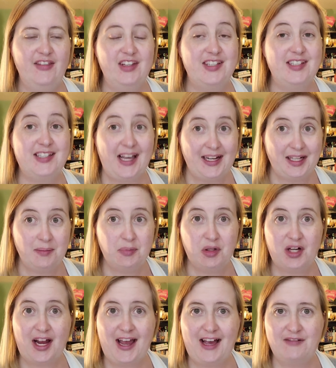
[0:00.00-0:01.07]
The second
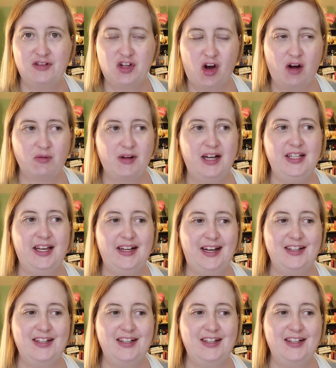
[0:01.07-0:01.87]
book I have not read yet.